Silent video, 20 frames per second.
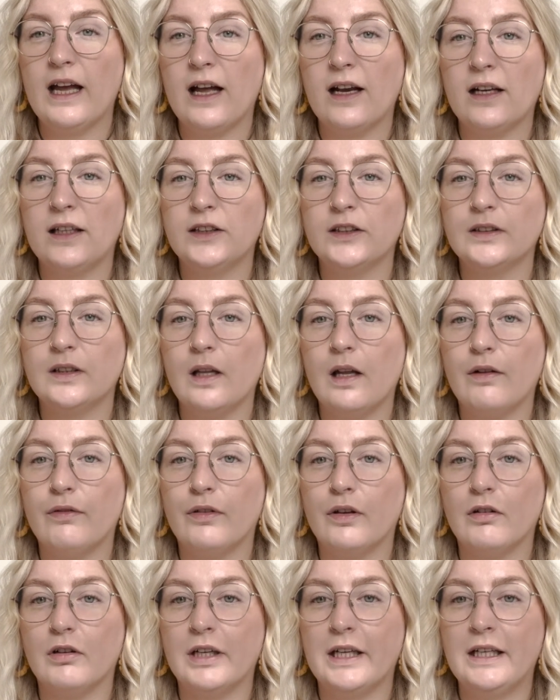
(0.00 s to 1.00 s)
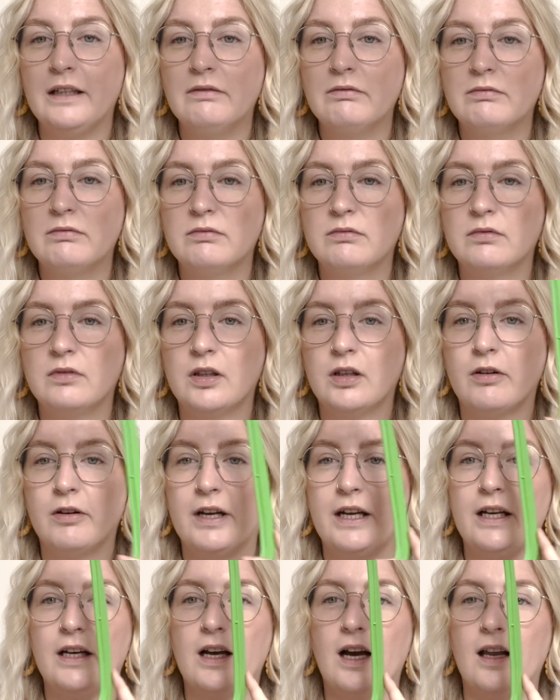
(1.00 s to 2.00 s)
and I just love the green. The a
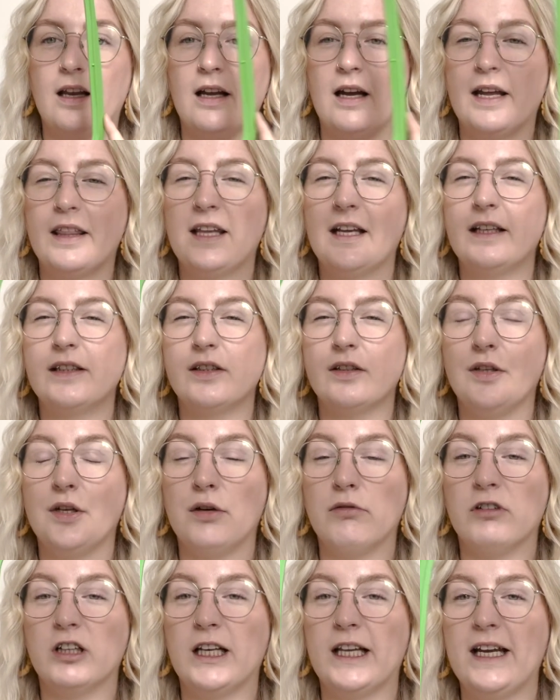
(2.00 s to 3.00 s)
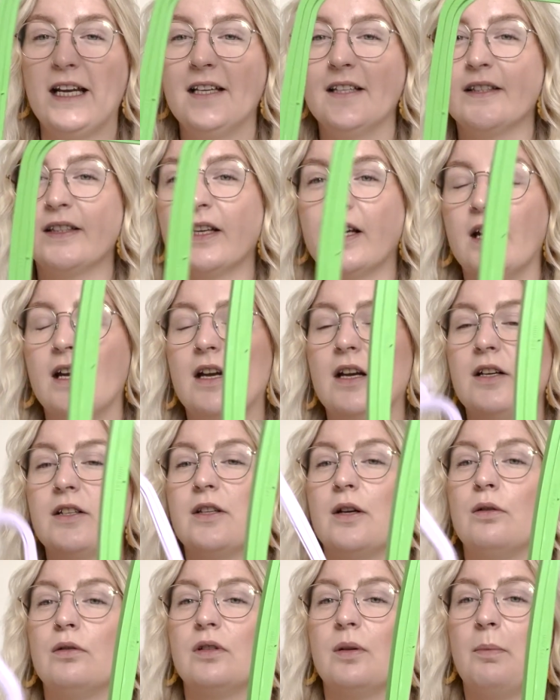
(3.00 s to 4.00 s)
green colour. I think it's a new release.
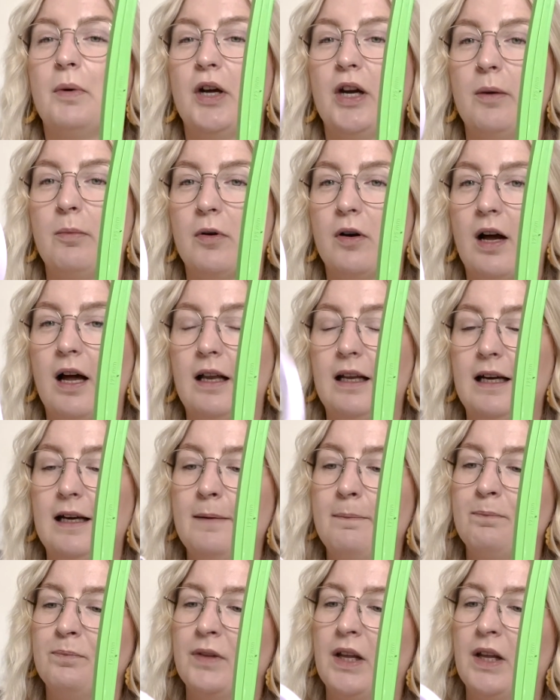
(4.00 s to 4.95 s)
So is the purple colour.